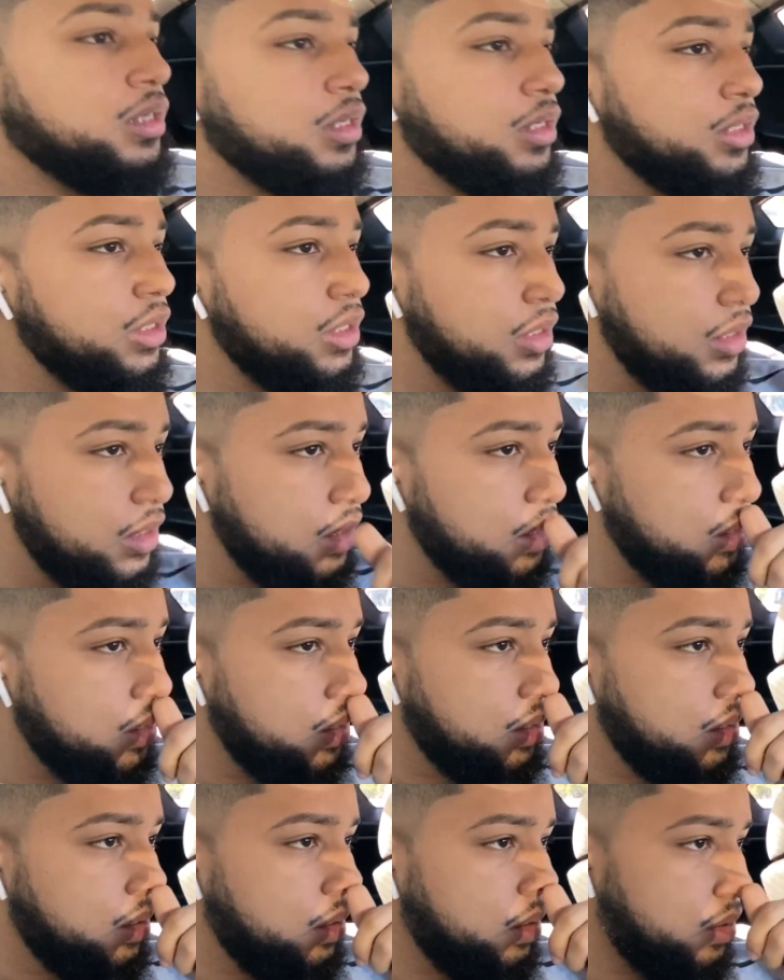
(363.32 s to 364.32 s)
Mustangs
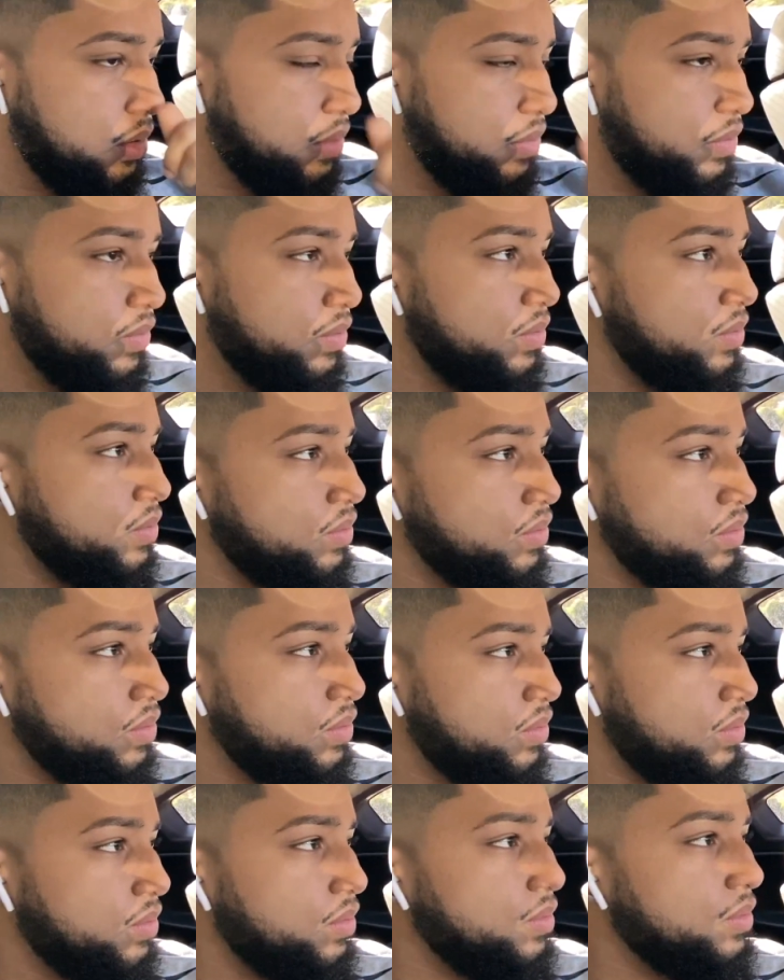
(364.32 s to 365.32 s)
themselves are shitty cars,